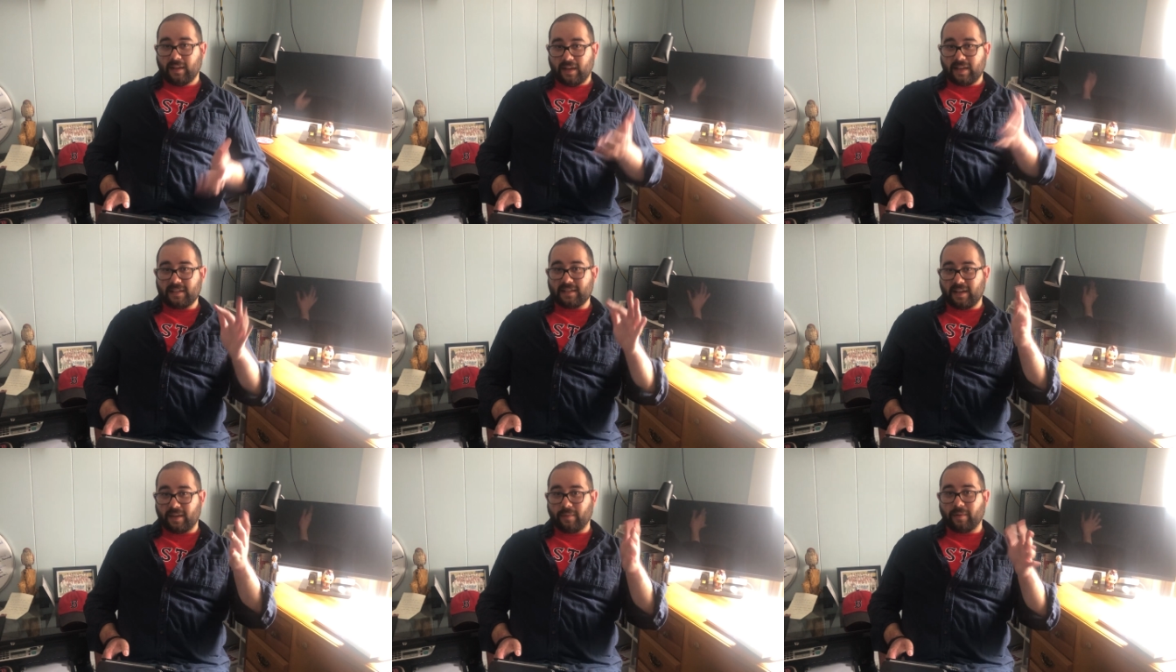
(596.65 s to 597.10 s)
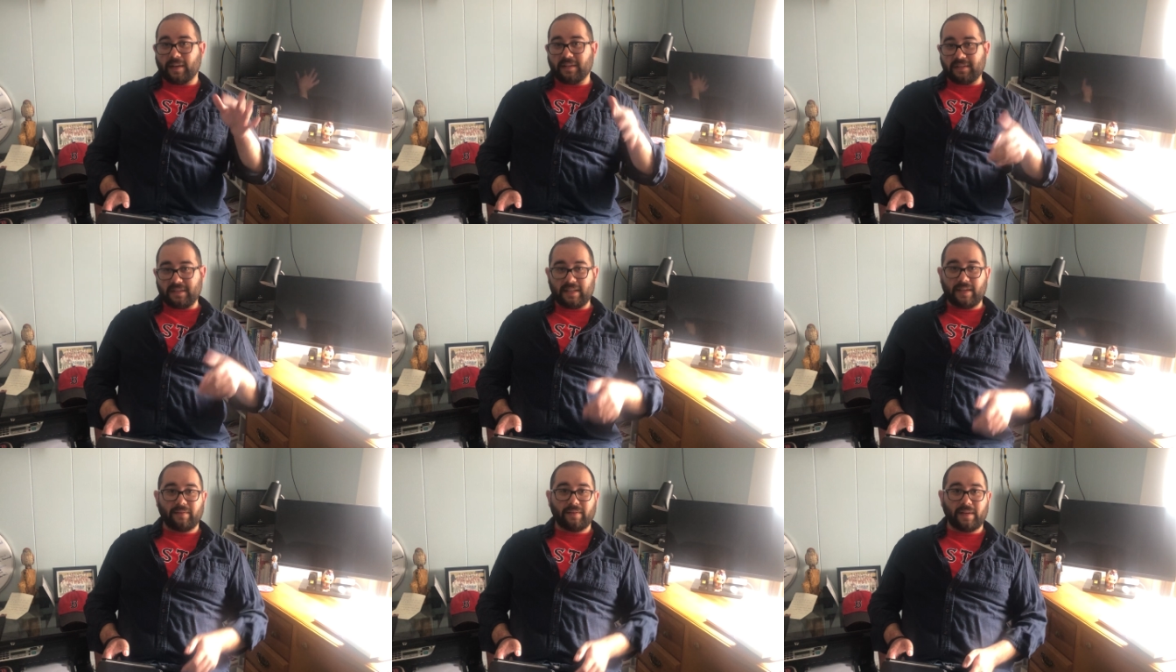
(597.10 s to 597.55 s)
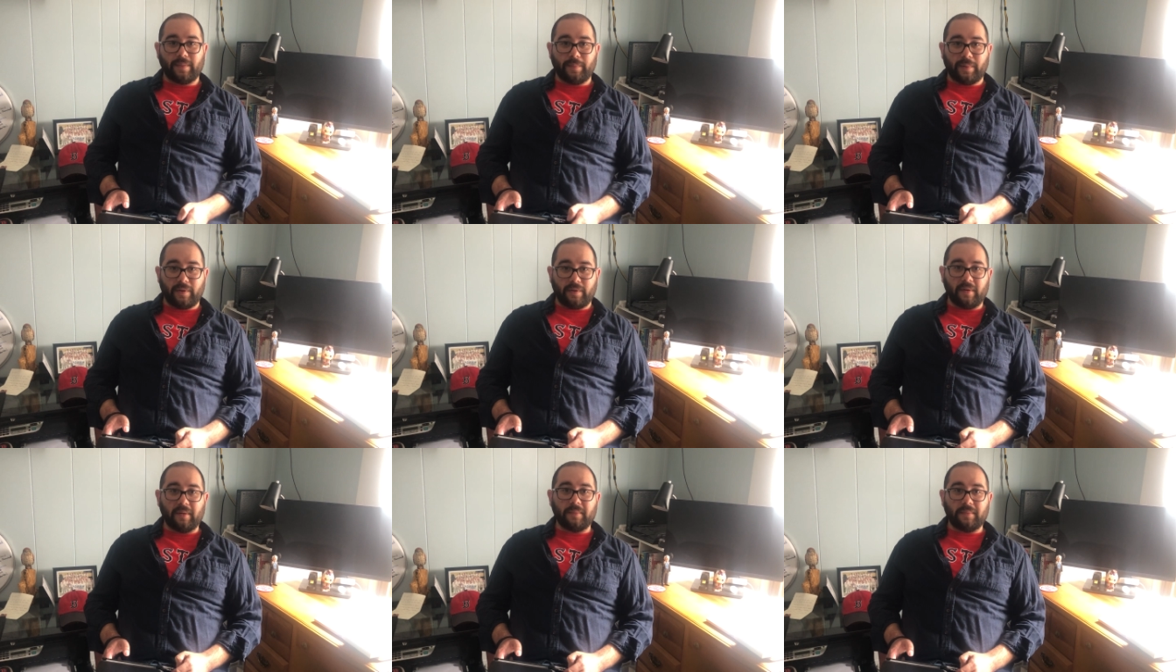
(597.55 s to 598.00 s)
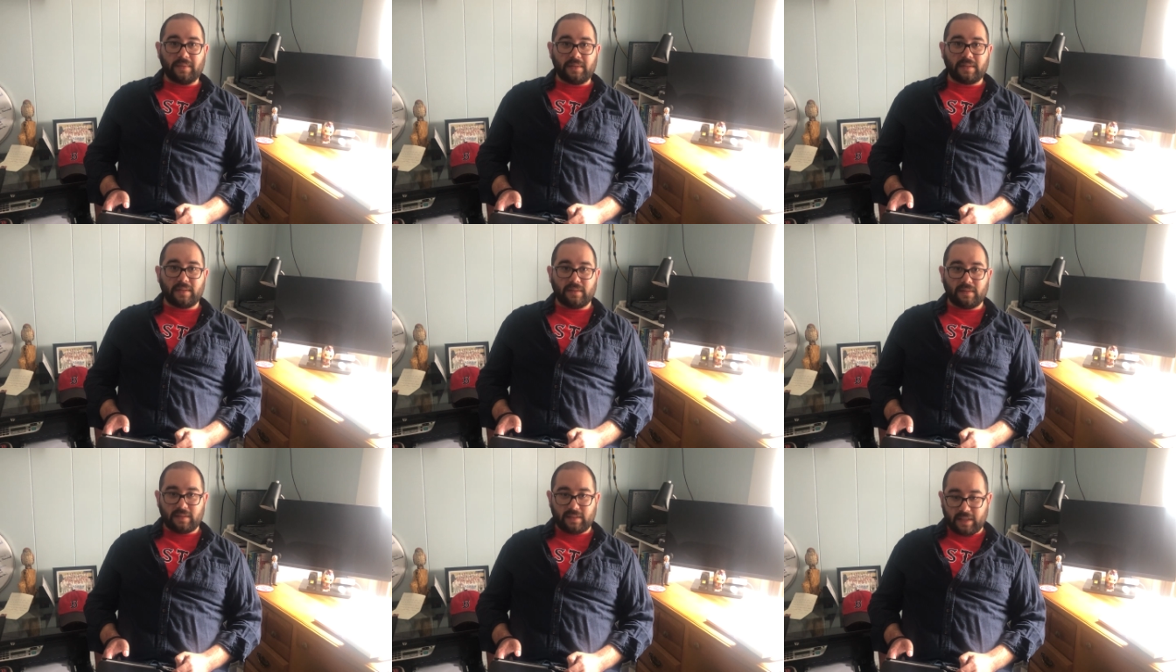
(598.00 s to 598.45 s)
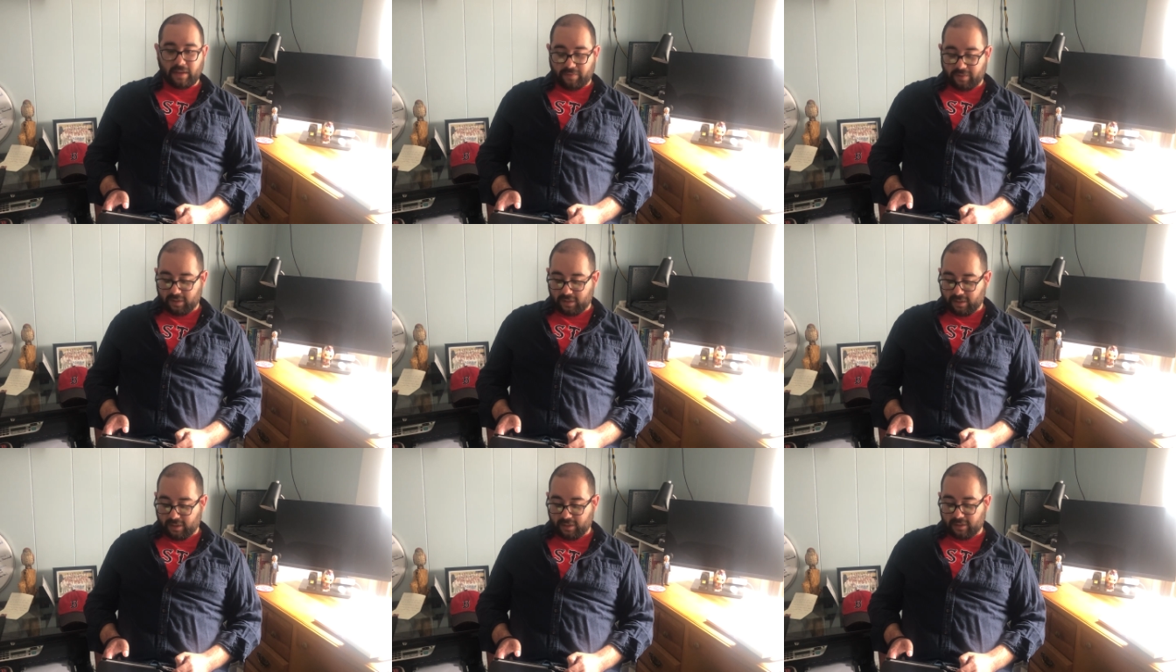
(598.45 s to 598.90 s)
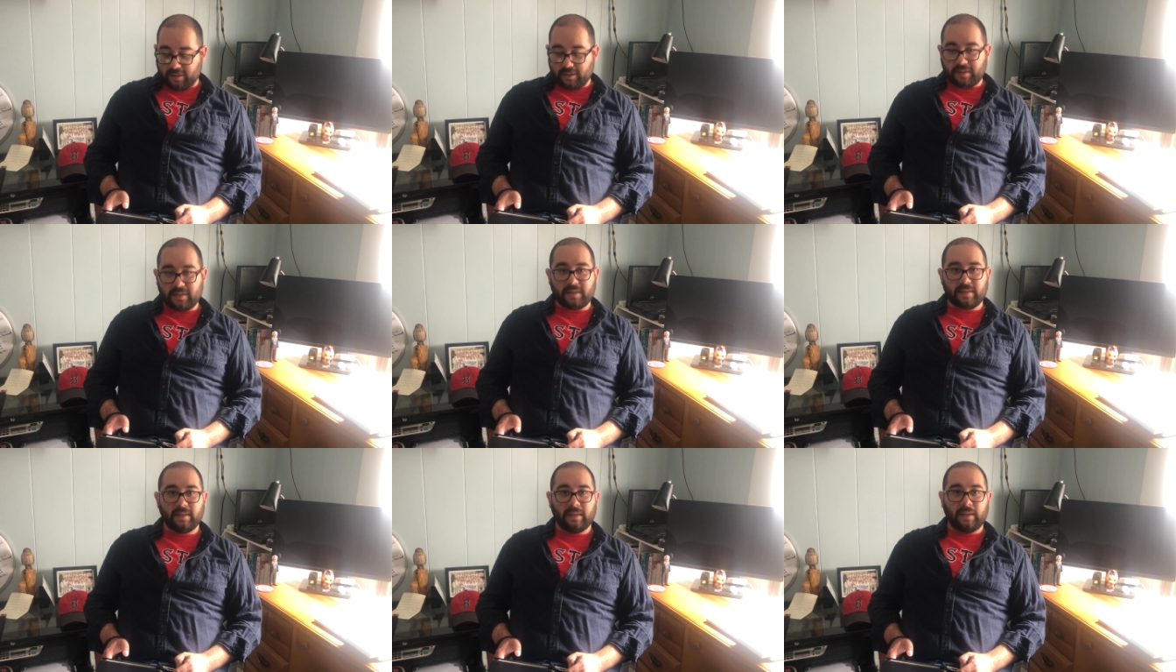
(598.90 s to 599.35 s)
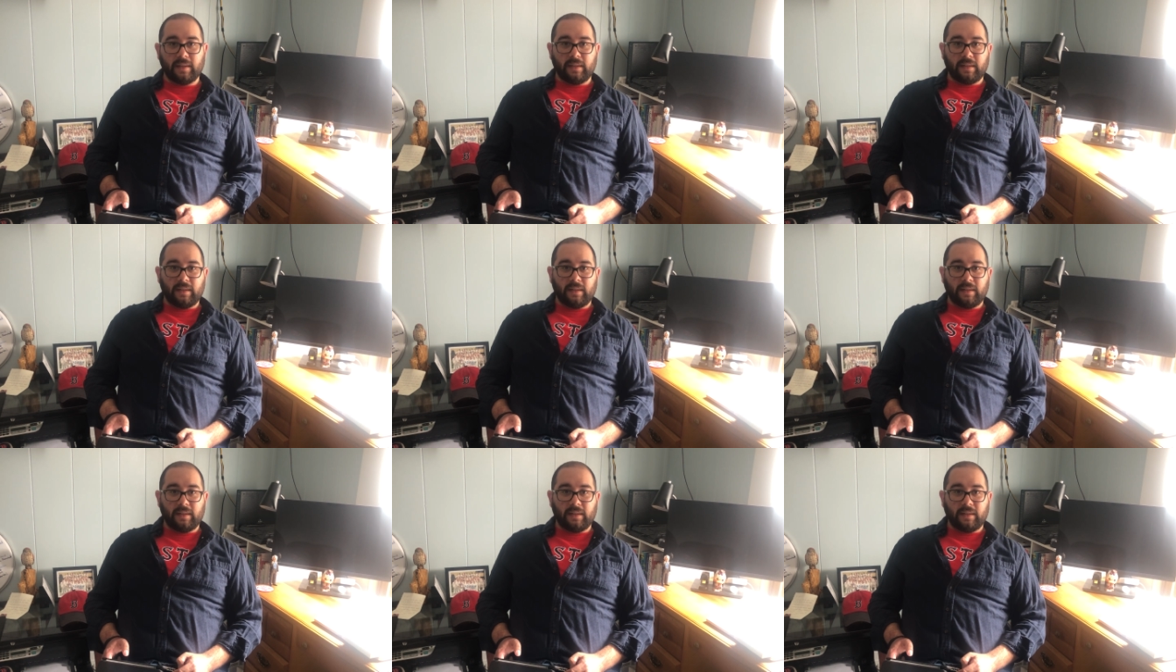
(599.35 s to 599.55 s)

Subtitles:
I said around 70 poems, $7.